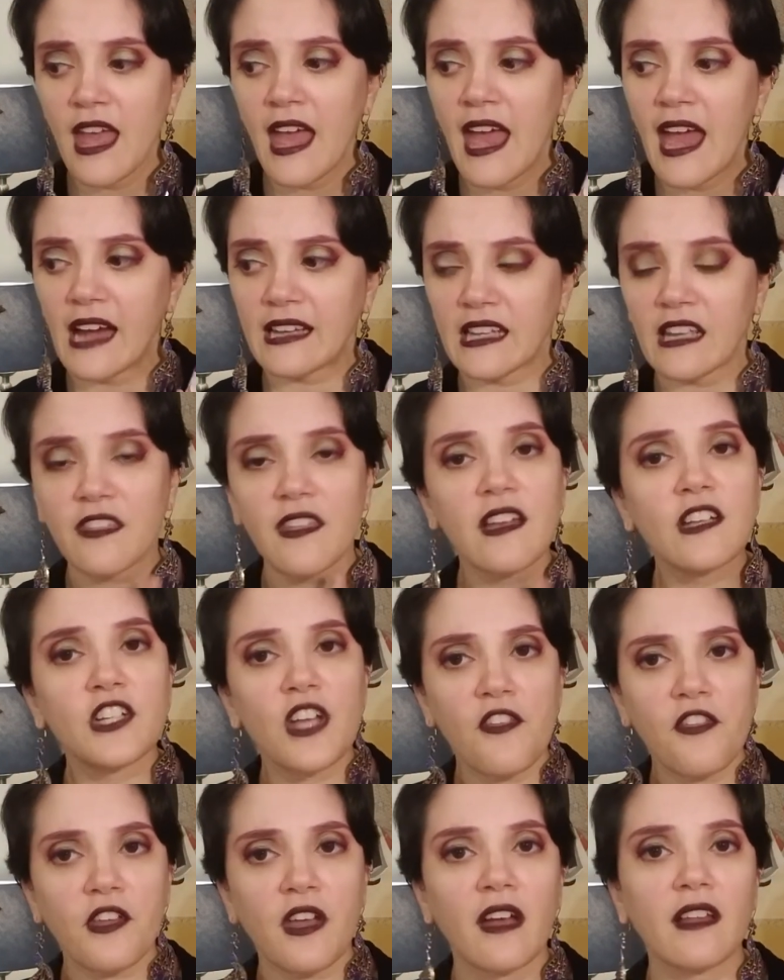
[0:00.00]
And I think
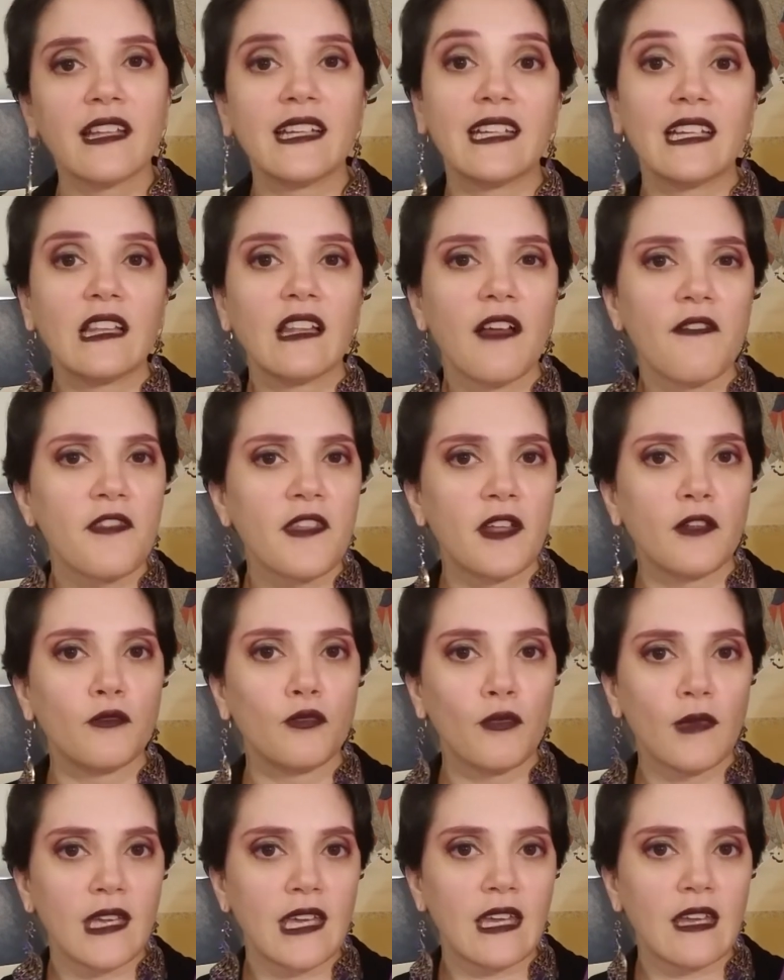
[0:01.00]
Jessica Lady Love said
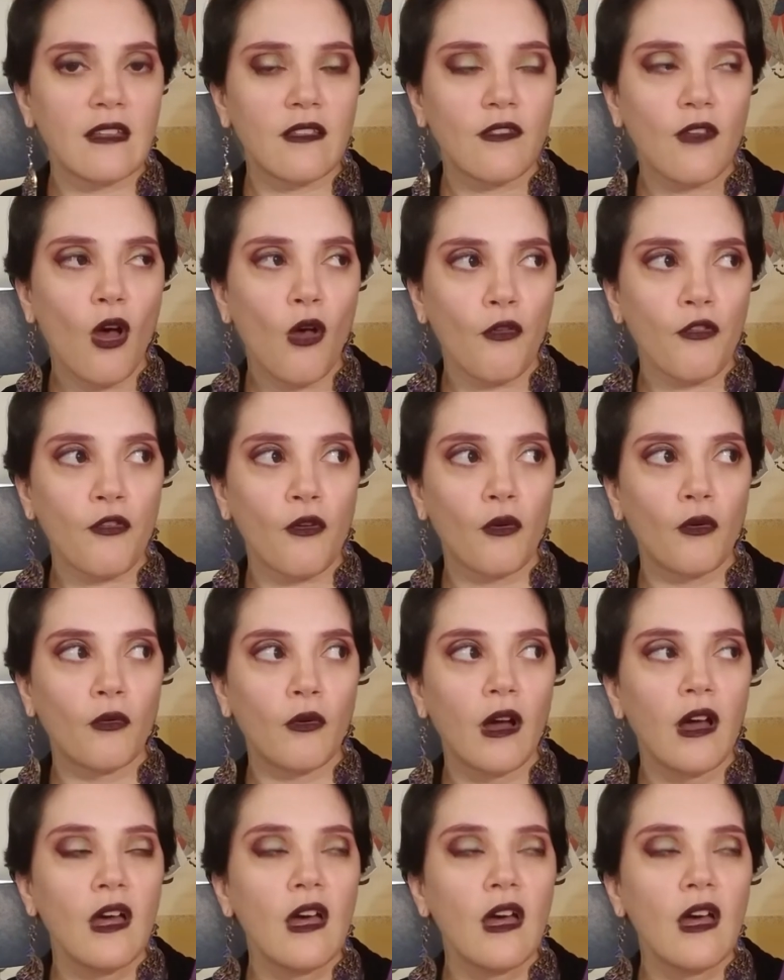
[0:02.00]
reads also.